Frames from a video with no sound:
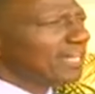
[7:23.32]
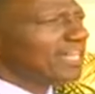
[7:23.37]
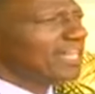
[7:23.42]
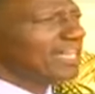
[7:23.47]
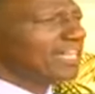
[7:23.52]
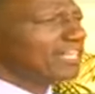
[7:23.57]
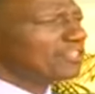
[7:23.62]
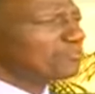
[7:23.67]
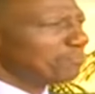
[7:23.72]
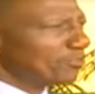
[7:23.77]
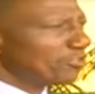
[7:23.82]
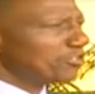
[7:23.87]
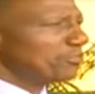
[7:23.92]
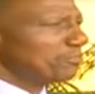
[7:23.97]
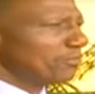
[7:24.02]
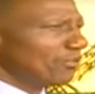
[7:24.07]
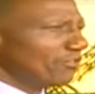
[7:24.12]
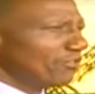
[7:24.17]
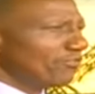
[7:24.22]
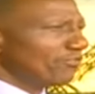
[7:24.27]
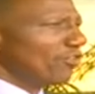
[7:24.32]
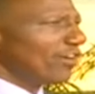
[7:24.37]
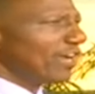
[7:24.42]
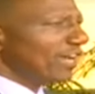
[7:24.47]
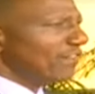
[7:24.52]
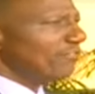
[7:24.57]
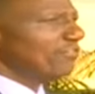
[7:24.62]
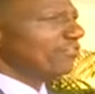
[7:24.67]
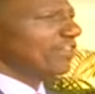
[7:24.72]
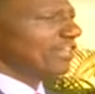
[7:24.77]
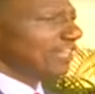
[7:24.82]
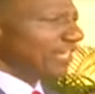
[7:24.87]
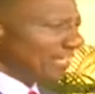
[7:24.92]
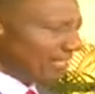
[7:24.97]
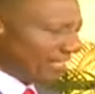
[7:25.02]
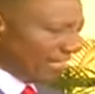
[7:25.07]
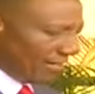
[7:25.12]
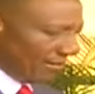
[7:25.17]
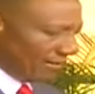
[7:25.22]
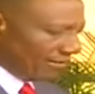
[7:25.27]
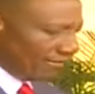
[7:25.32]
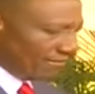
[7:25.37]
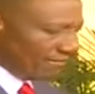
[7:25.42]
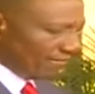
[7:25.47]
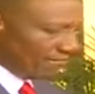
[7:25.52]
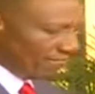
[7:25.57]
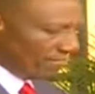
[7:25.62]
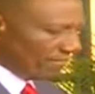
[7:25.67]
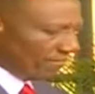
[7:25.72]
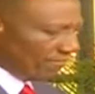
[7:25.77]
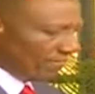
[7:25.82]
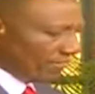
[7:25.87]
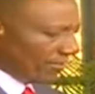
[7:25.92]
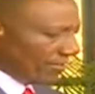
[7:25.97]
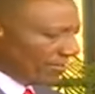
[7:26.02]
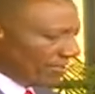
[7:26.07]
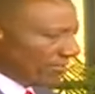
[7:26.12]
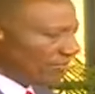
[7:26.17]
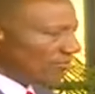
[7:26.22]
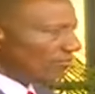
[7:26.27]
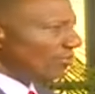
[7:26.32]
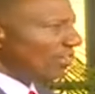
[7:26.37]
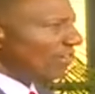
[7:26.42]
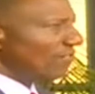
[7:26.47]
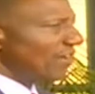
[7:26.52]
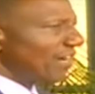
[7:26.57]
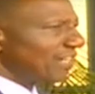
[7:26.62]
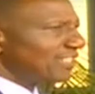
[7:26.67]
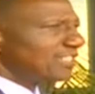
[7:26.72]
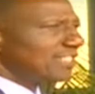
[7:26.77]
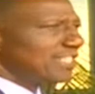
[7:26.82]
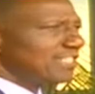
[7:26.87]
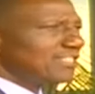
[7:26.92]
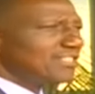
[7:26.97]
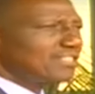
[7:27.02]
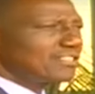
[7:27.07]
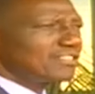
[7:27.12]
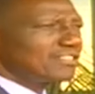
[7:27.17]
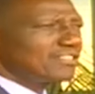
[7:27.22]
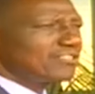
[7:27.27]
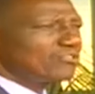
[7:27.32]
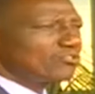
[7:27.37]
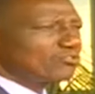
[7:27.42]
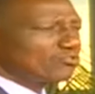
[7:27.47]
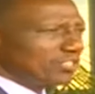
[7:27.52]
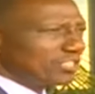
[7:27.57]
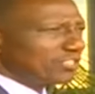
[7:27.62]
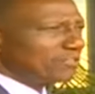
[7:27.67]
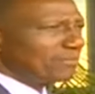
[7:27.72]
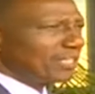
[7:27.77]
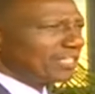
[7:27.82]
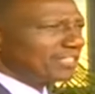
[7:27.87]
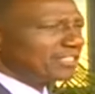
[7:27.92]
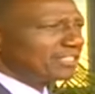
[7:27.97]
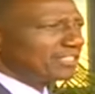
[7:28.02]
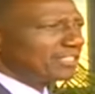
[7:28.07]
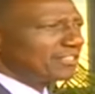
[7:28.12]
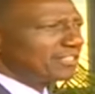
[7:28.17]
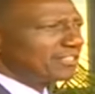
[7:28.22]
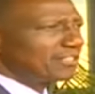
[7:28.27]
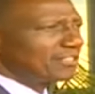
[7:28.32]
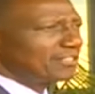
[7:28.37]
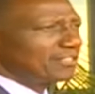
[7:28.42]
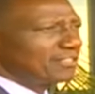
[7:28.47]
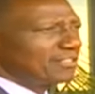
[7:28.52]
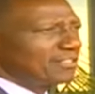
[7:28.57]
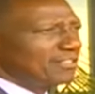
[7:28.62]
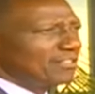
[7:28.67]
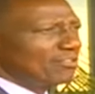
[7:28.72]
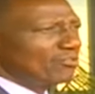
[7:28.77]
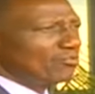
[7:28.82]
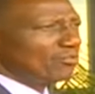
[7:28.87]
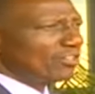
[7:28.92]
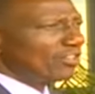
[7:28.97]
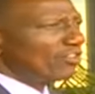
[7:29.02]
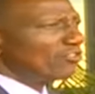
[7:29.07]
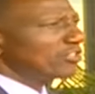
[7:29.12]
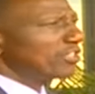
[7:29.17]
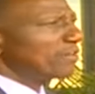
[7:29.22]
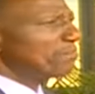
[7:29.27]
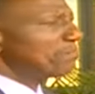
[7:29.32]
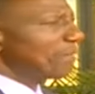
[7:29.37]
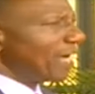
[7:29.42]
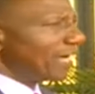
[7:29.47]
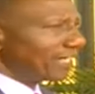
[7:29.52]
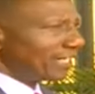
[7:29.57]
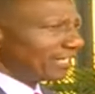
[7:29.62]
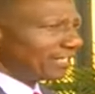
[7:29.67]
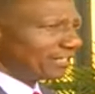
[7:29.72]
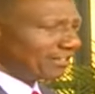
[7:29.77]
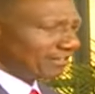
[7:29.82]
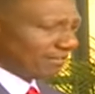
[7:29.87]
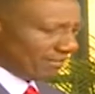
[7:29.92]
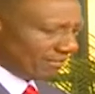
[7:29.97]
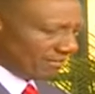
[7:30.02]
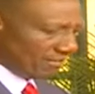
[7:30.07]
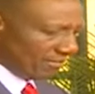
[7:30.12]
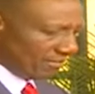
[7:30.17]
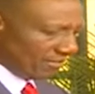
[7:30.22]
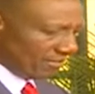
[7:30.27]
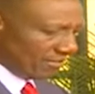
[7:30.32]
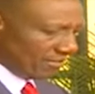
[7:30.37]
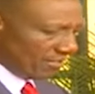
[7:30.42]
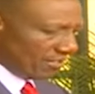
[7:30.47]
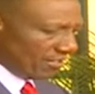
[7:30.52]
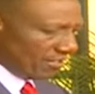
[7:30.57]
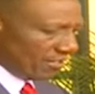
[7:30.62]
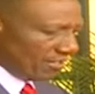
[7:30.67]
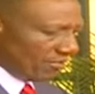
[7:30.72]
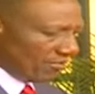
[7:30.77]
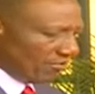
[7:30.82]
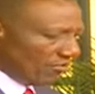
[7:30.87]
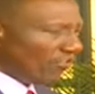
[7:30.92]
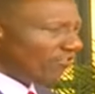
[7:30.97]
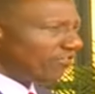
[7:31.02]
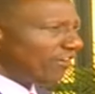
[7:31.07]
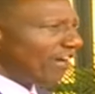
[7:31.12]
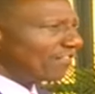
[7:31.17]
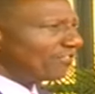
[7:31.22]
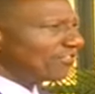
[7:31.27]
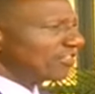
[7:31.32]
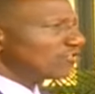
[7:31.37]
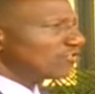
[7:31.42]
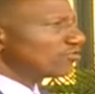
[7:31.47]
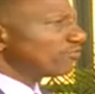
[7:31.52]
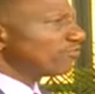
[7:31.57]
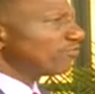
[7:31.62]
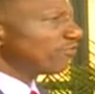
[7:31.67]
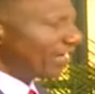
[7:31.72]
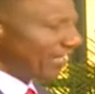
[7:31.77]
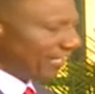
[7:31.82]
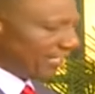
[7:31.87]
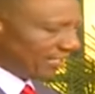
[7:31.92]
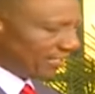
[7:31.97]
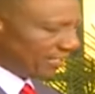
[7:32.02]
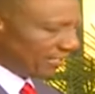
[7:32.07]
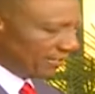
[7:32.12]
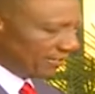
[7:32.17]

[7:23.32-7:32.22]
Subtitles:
Making it possible for every Kenyan to have access to treatment without the burden of having to fund